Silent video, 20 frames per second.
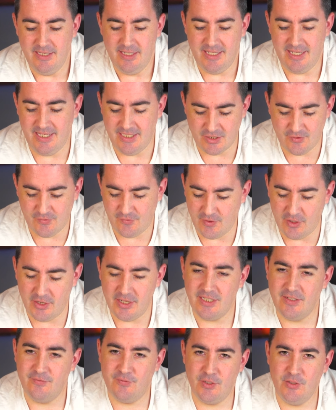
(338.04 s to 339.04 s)
it's
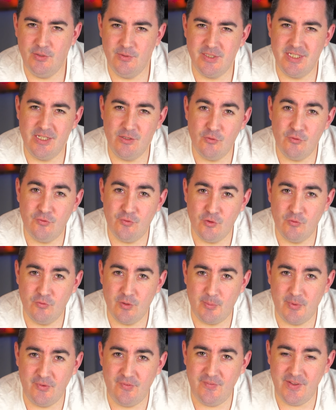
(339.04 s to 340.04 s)
fine if you're using all 4
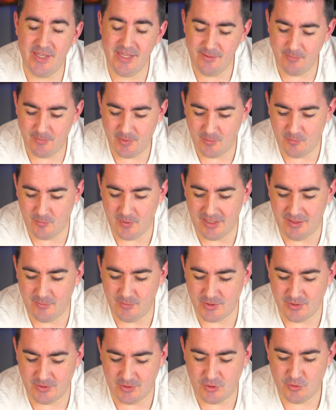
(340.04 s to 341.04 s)
rubber feet, but when it
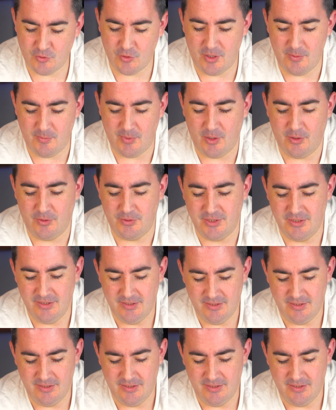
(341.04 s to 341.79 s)
was on a tripod,